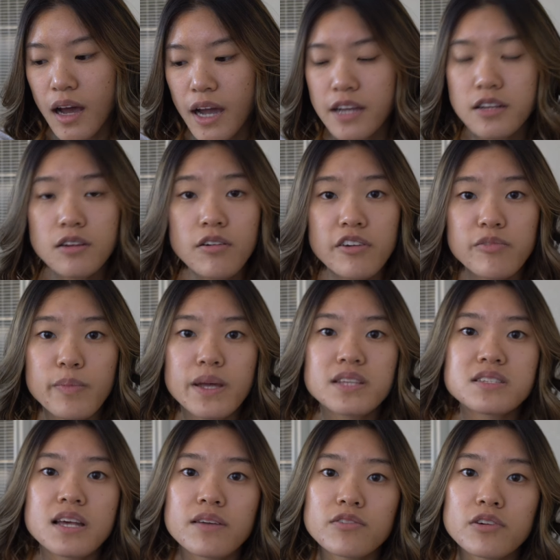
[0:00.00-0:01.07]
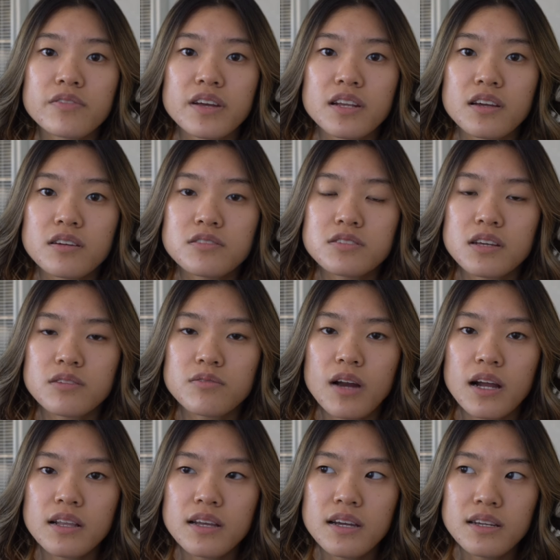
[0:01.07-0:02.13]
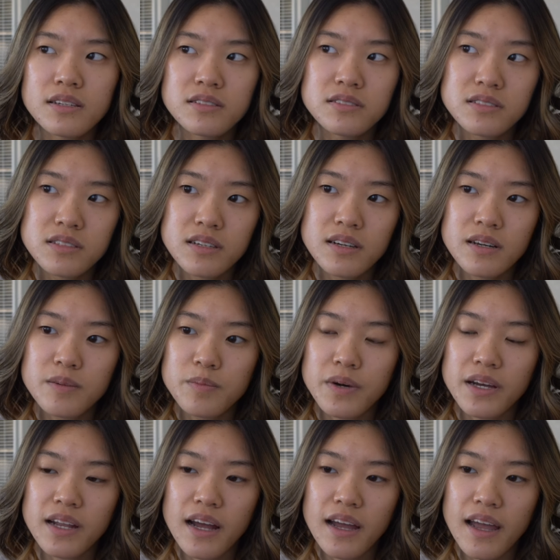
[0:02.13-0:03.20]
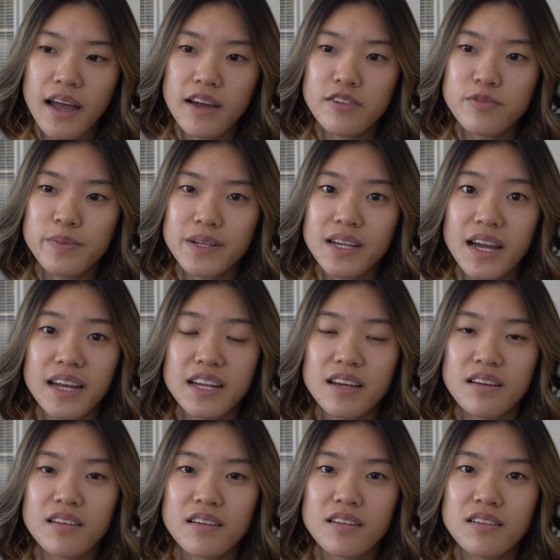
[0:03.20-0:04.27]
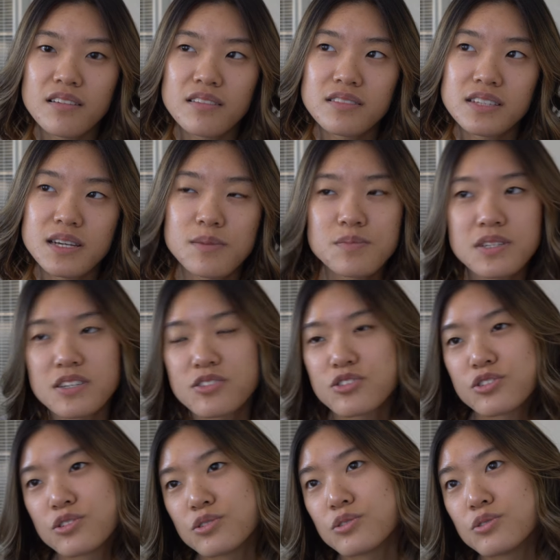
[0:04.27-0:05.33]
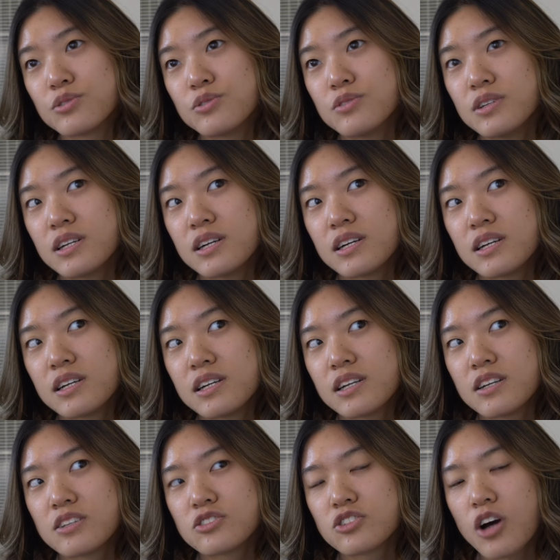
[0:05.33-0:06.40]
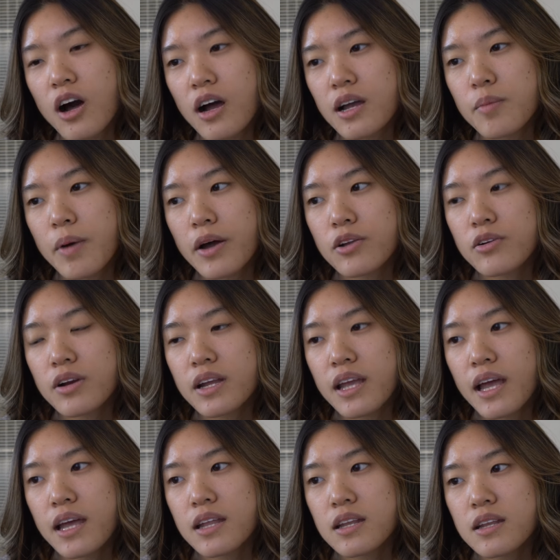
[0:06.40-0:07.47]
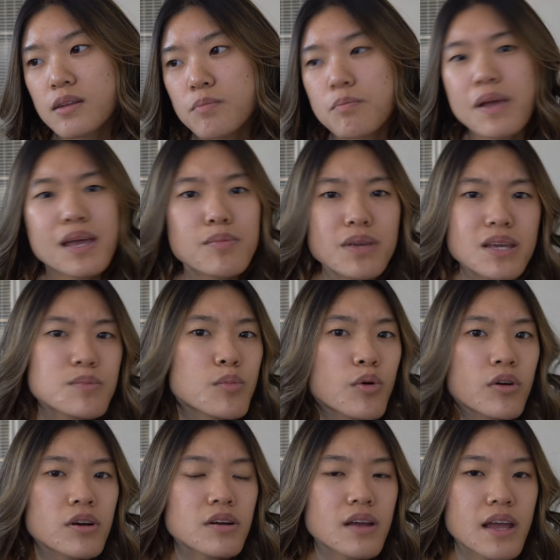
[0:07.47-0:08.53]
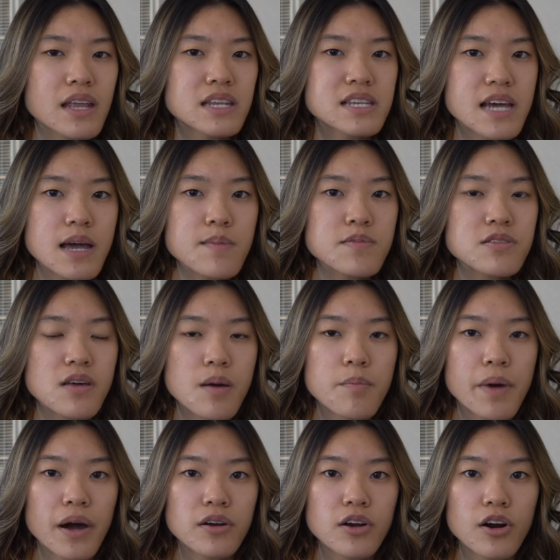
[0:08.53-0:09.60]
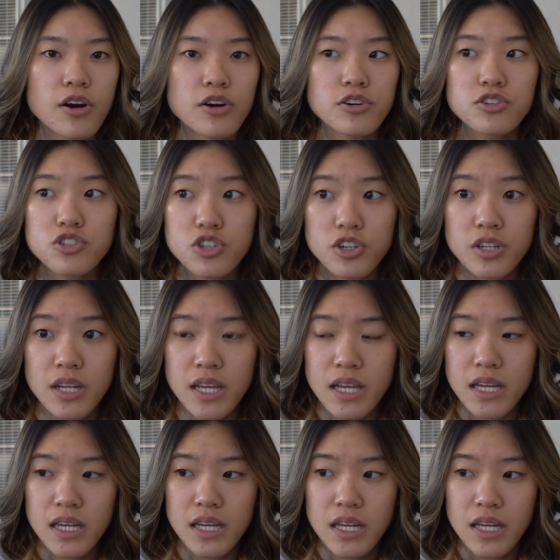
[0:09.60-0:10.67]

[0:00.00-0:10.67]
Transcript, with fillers: I know I've made several videos on Riley, but I have been kind of tempted to talk about her again, maybe more in depth about our journey.